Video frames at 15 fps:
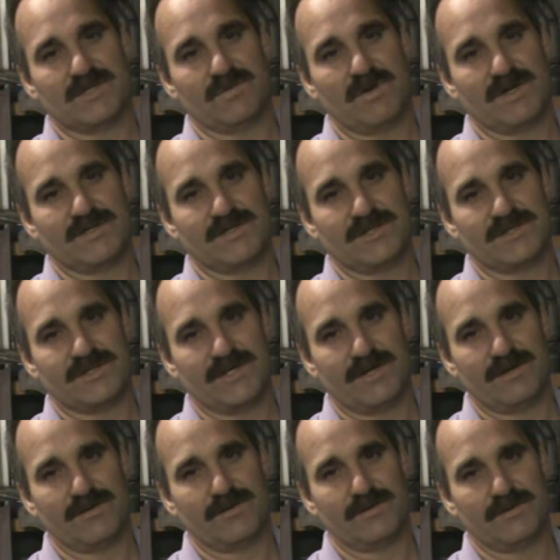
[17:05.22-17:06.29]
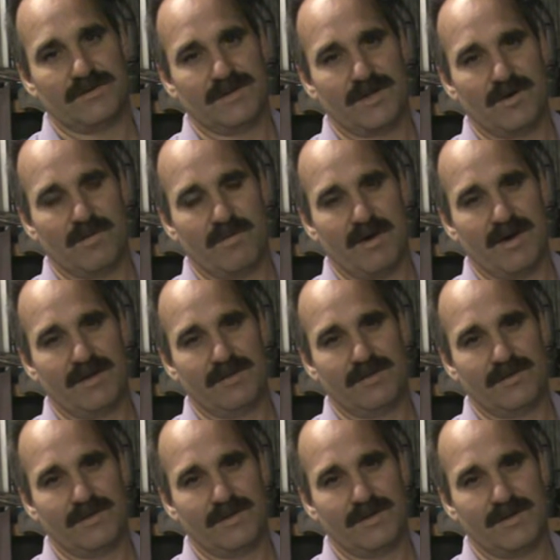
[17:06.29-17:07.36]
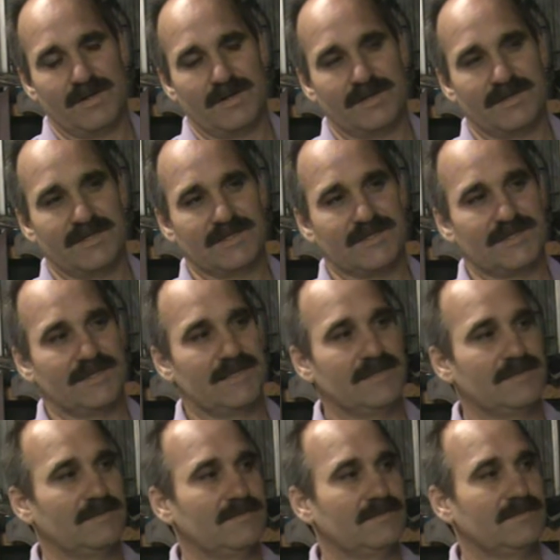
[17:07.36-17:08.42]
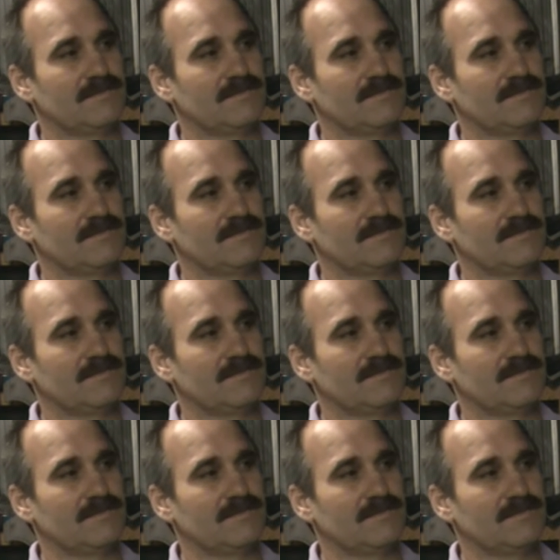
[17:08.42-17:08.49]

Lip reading: that watch this channel will know about a little incident.